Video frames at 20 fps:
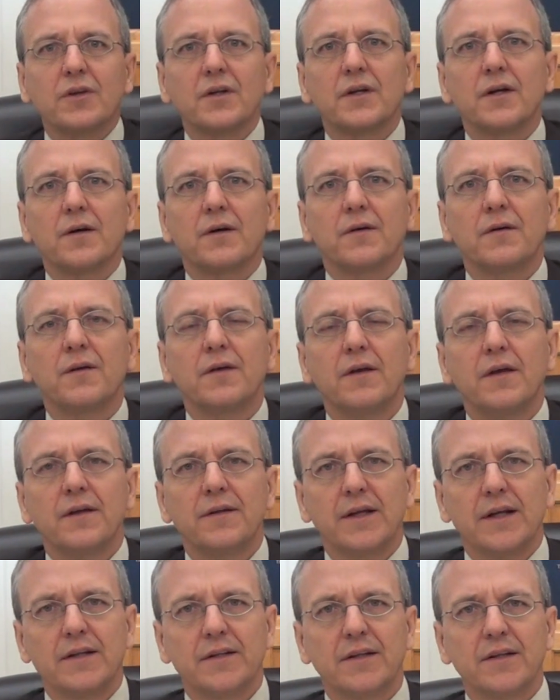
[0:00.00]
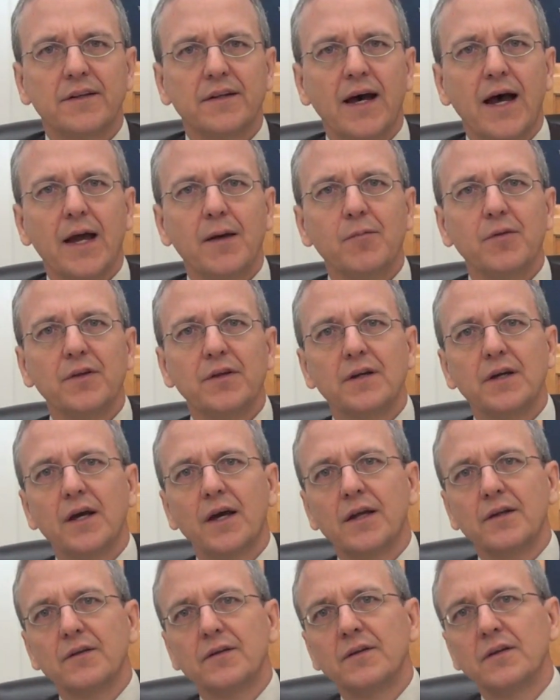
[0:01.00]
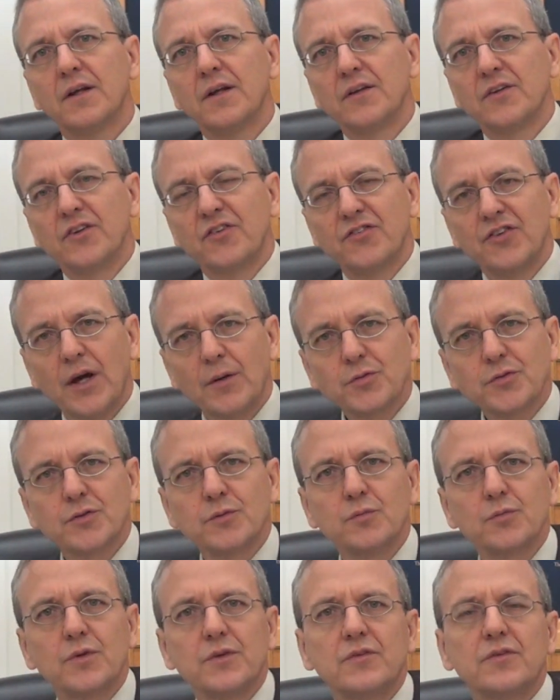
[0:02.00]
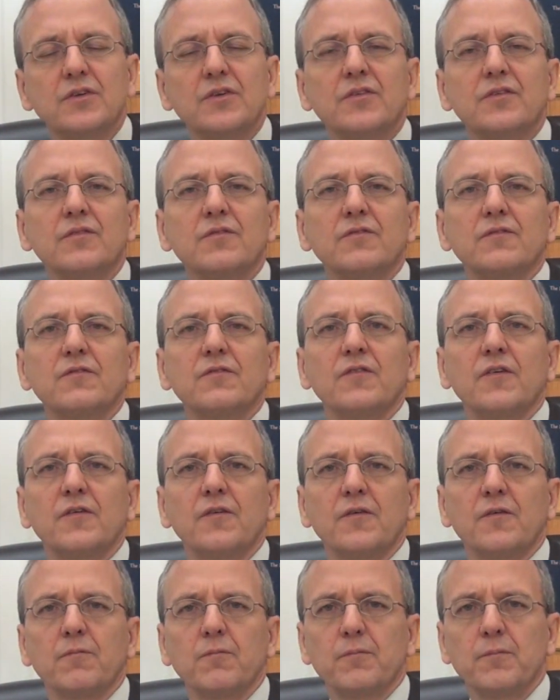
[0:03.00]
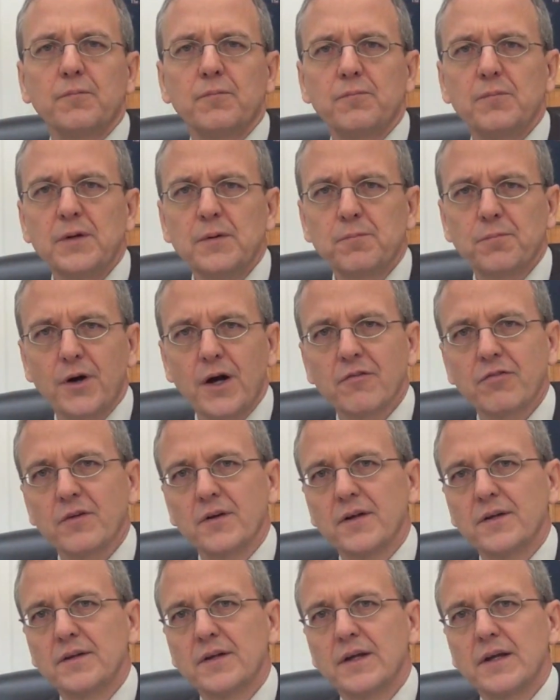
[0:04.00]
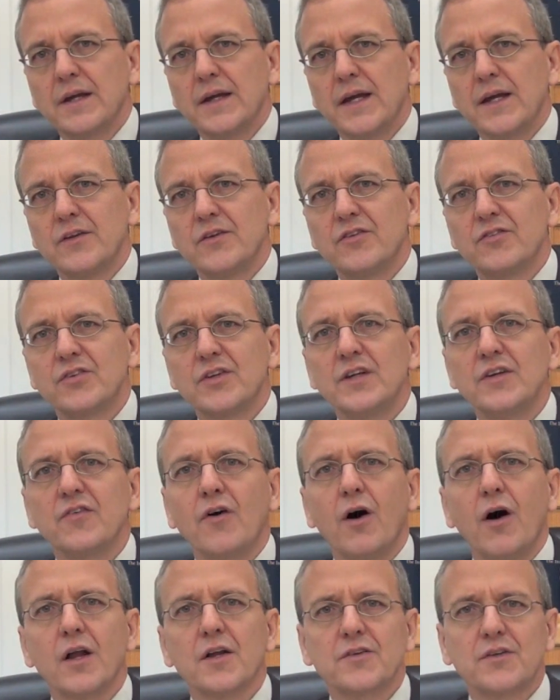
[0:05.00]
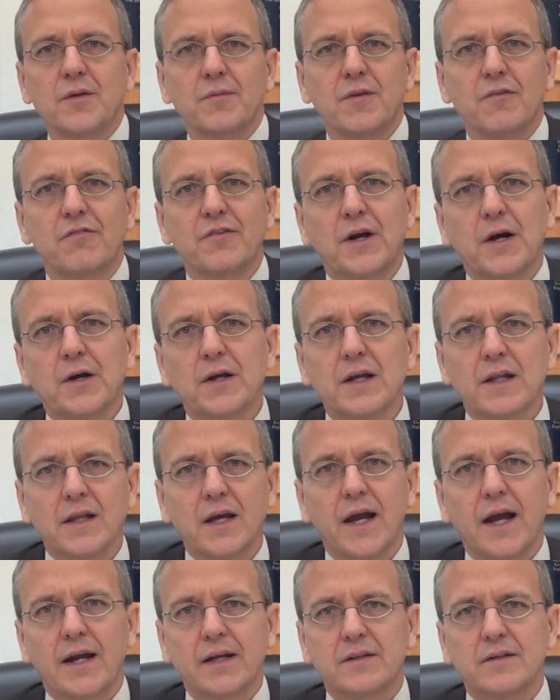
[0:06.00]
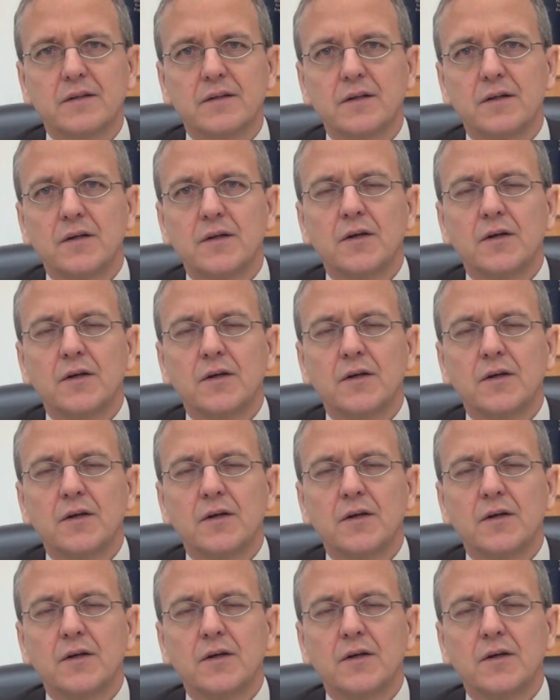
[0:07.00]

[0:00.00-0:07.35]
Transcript: clear that at the time of the end, deception would be prevalent and deceive all except the very elect.